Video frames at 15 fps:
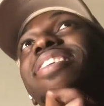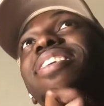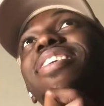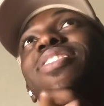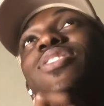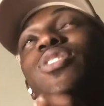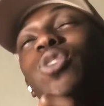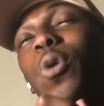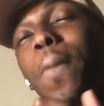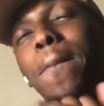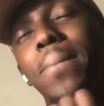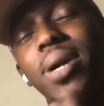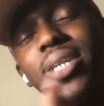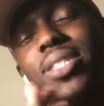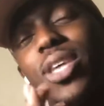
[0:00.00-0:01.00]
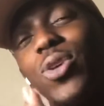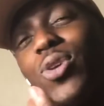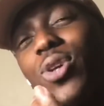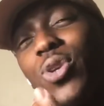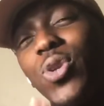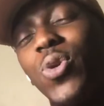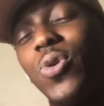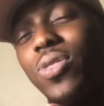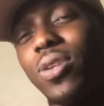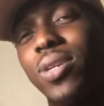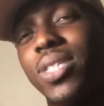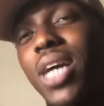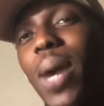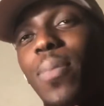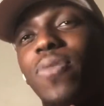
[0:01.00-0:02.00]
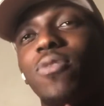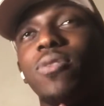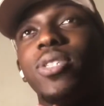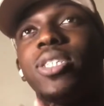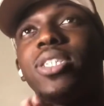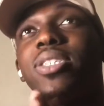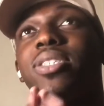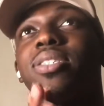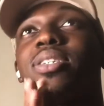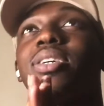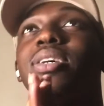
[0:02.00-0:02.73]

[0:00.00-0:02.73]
so much that you can do with your time if you just